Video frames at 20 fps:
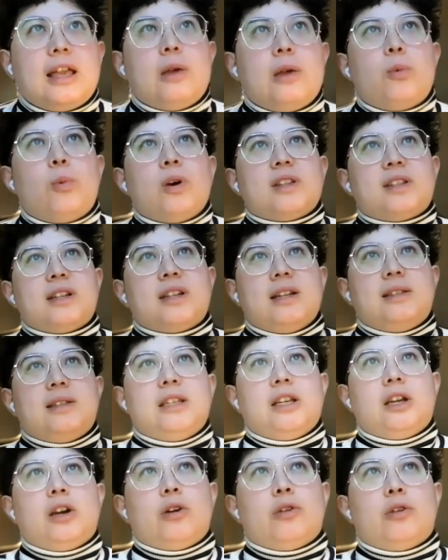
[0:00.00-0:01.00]
it was an
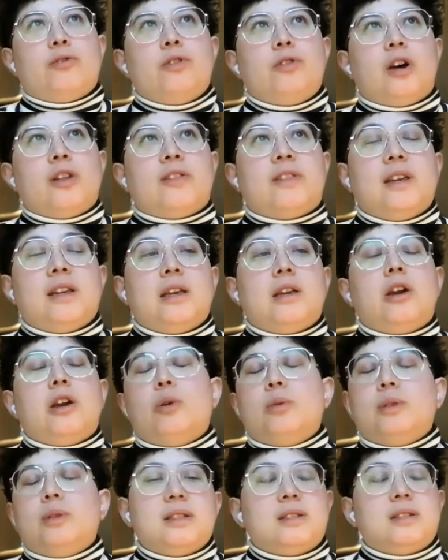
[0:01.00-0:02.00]
idea of not thinking,
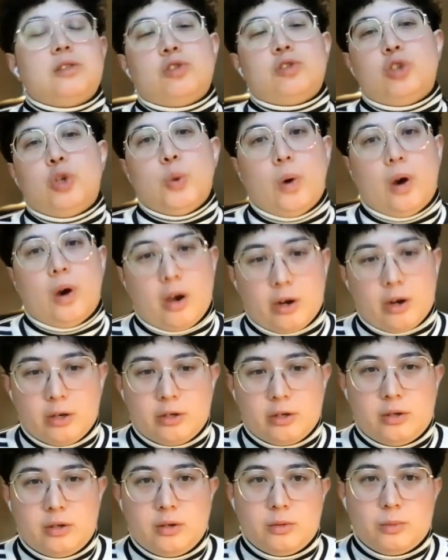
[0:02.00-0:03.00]
oh, this is too
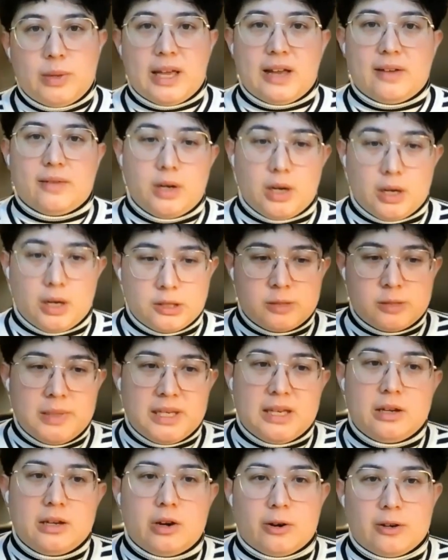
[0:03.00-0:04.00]
hard. We have a
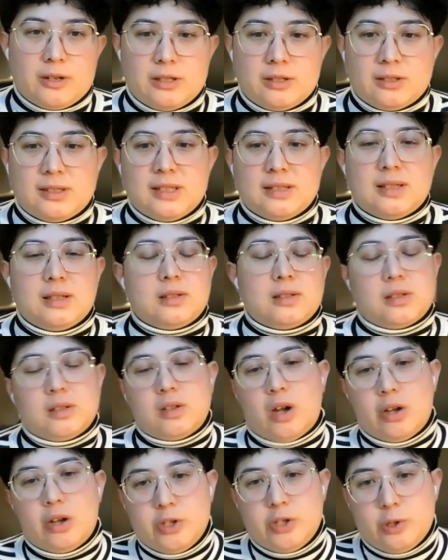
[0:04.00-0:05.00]
non-speaking artist. This, this is
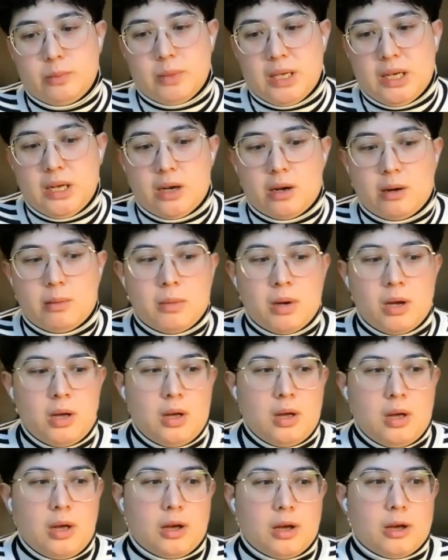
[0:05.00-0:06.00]
an audio medium.
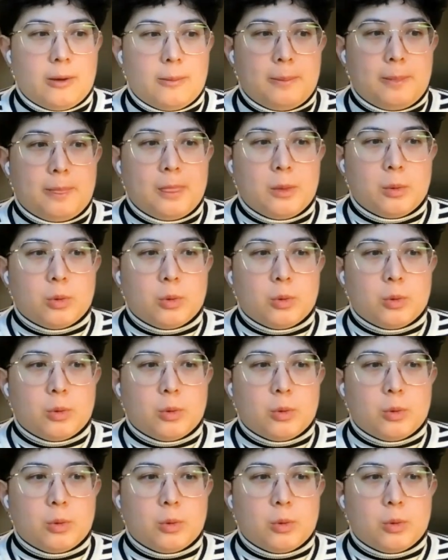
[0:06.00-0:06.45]
Um,